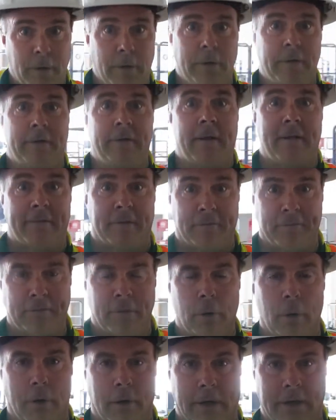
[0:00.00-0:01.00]
don't even have the
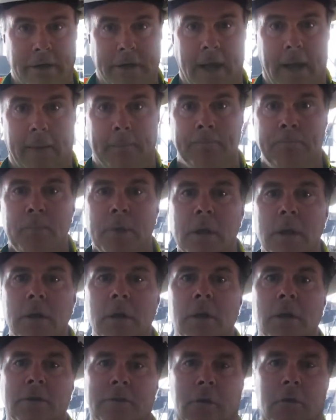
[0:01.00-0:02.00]
floor in yet.
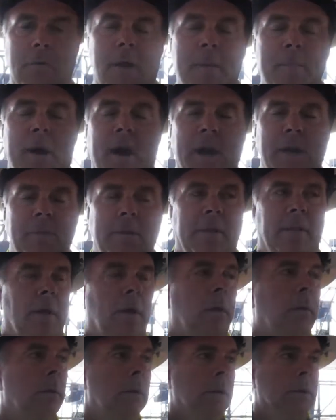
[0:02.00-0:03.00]
So right behind me
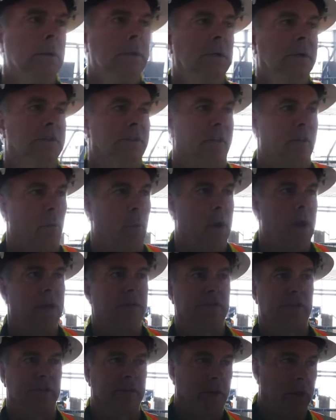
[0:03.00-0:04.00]
though, to the west, is